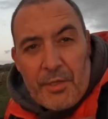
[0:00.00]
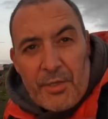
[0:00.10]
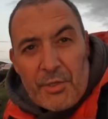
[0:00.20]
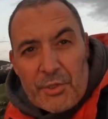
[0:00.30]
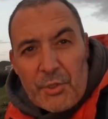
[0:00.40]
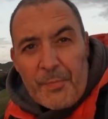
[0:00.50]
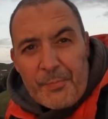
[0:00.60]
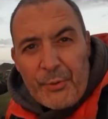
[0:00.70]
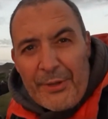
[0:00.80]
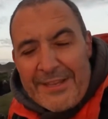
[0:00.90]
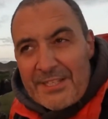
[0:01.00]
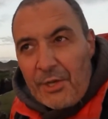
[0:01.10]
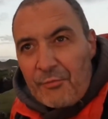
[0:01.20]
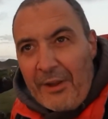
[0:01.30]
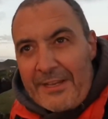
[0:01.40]
So the
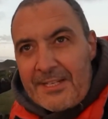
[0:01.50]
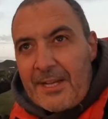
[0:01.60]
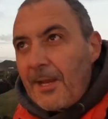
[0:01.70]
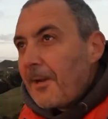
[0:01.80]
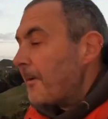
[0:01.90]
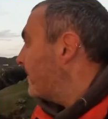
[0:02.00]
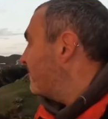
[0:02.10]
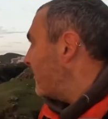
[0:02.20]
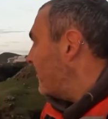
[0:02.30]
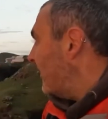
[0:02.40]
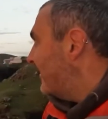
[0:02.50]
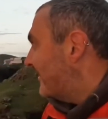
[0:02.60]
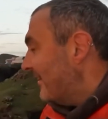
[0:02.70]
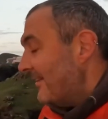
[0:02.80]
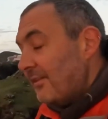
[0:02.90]
pre-sunrise colour
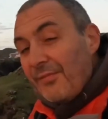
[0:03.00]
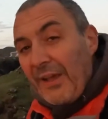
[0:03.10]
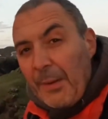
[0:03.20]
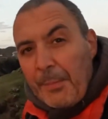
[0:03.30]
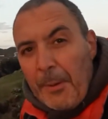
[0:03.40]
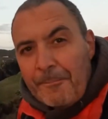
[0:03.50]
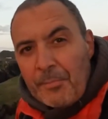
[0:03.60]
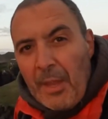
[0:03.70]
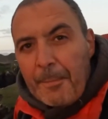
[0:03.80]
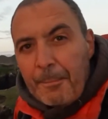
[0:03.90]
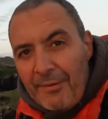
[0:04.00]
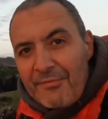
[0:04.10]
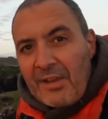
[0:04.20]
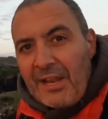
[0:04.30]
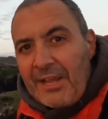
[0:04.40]
didn't develop above the
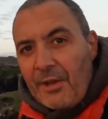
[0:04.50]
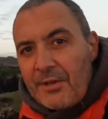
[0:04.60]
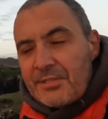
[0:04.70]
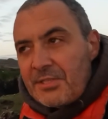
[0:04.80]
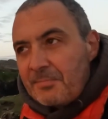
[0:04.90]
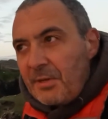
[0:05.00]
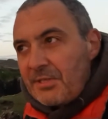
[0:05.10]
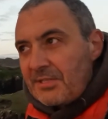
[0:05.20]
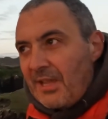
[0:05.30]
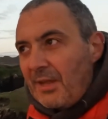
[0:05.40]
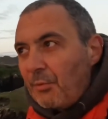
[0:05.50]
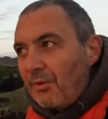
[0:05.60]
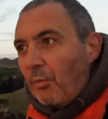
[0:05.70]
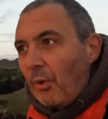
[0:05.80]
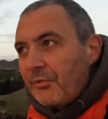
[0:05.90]
lighthouse as much as I would have
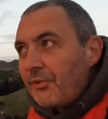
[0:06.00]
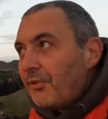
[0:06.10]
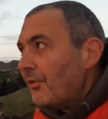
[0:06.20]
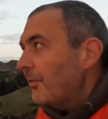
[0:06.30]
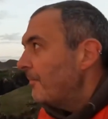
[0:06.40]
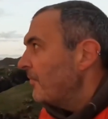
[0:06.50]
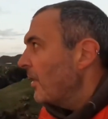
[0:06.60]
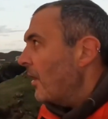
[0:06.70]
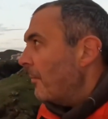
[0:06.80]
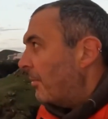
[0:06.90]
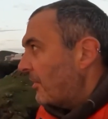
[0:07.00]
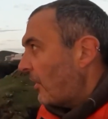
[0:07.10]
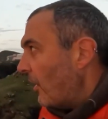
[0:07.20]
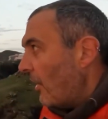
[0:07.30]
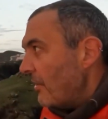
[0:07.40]
wanted to, but the
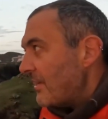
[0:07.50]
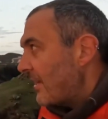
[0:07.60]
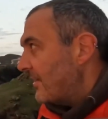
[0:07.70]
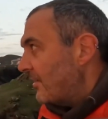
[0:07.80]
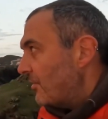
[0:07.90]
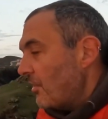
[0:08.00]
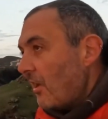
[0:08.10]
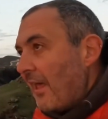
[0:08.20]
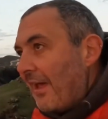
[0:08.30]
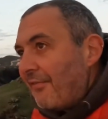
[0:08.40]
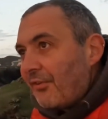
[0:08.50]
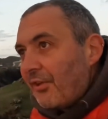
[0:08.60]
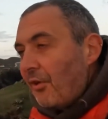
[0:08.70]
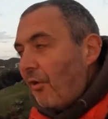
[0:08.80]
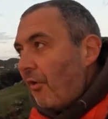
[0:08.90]
clouds actually to the left
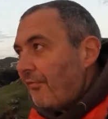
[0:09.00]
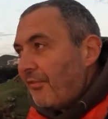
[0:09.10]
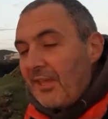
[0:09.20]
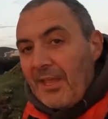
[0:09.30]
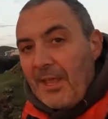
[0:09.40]
of the